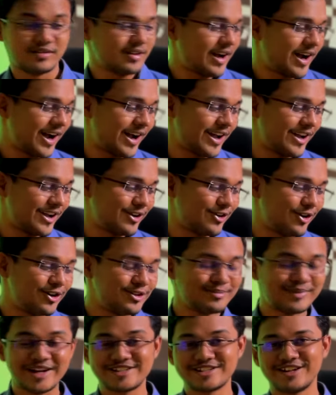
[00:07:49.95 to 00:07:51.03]
I call
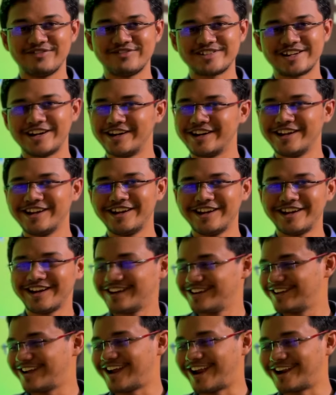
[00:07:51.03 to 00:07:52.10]
myself Sunday
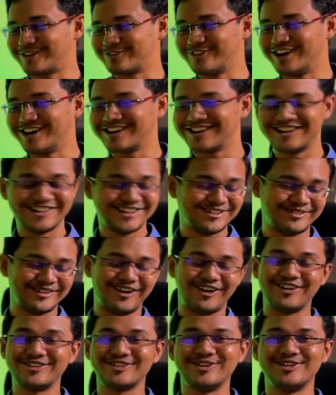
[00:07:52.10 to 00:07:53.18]
at work
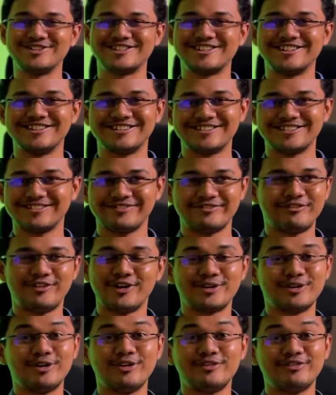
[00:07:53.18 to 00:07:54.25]
on Notion for
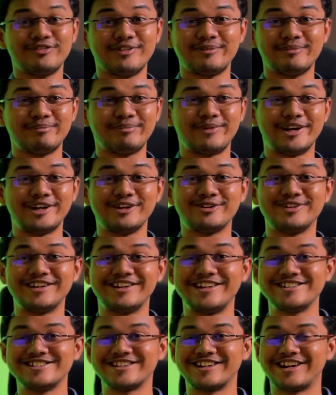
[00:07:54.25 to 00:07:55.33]
no particular
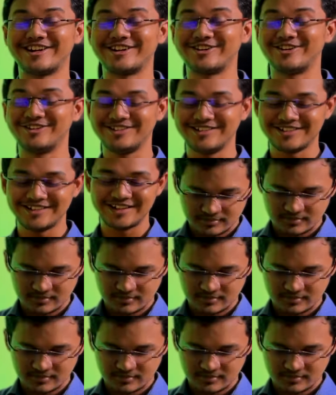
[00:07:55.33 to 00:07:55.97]
reason at all